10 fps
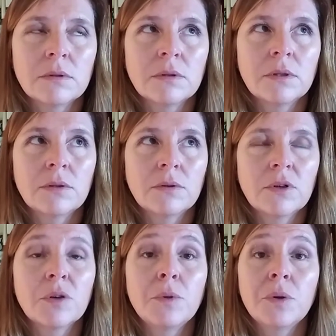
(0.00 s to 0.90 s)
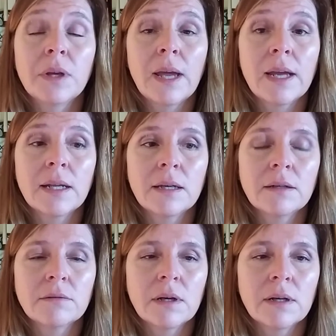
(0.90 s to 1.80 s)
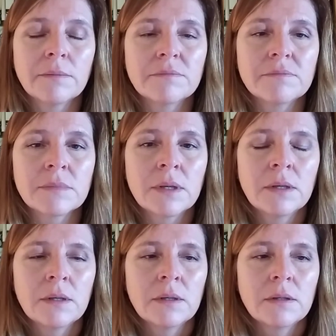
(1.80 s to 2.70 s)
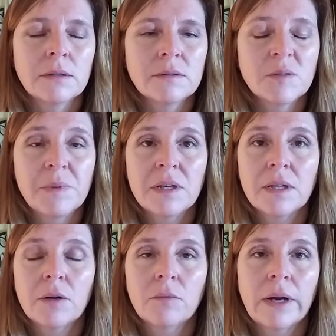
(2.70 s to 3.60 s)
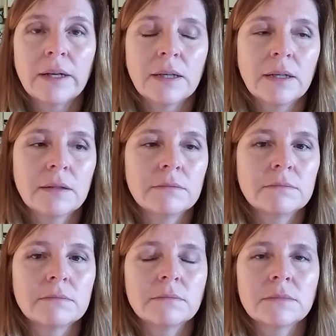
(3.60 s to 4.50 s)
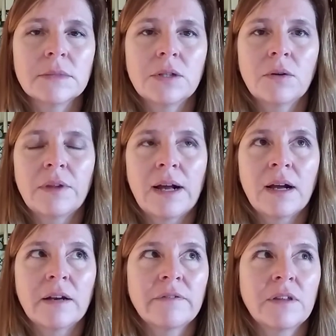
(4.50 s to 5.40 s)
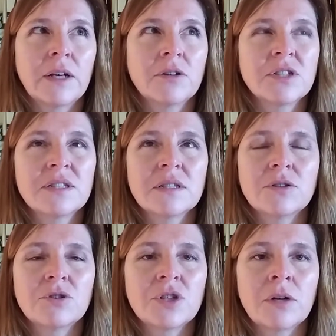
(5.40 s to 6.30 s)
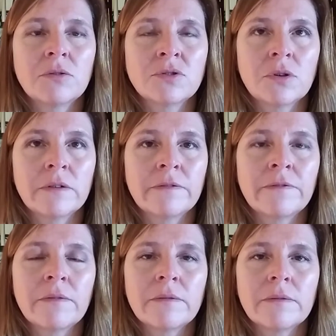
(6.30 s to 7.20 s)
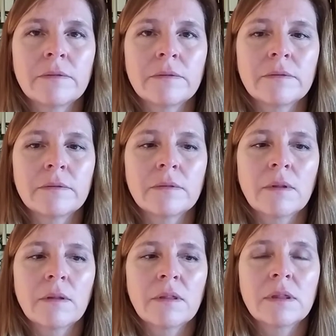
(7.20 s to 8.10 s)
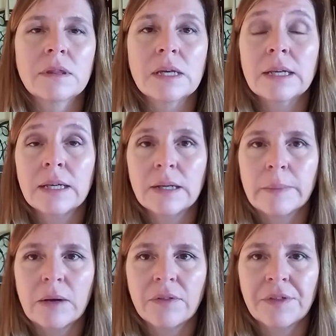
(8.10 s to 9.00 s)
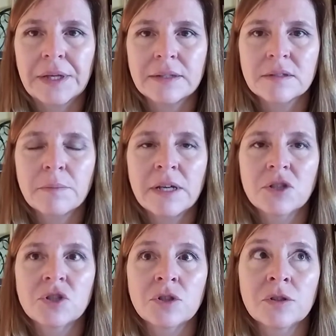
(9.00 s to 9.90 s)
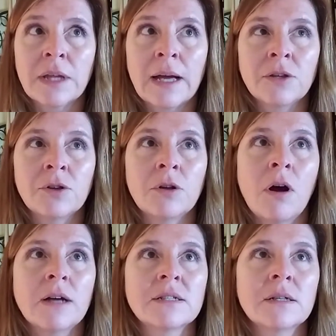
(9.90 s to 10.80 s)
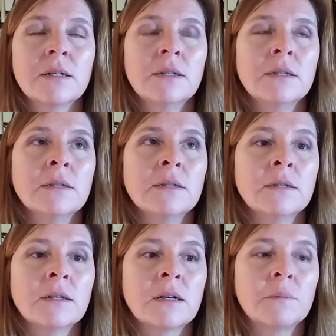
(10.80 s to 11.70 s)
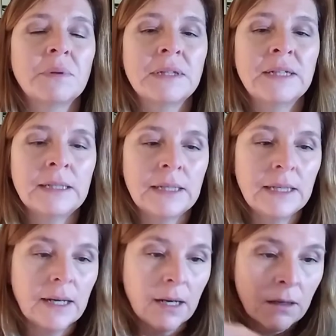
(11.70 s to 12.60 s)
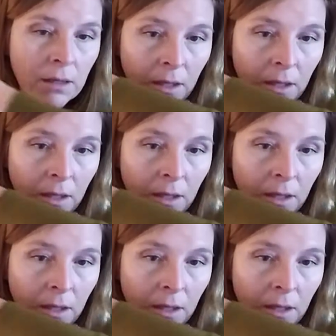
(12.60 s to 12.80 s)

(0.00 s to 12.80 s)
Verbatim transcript: you know, communicating, um, speaking, writing, you know, that kind of thing, or just your general sort of thinking about things. Make sure that you're not completely, uh,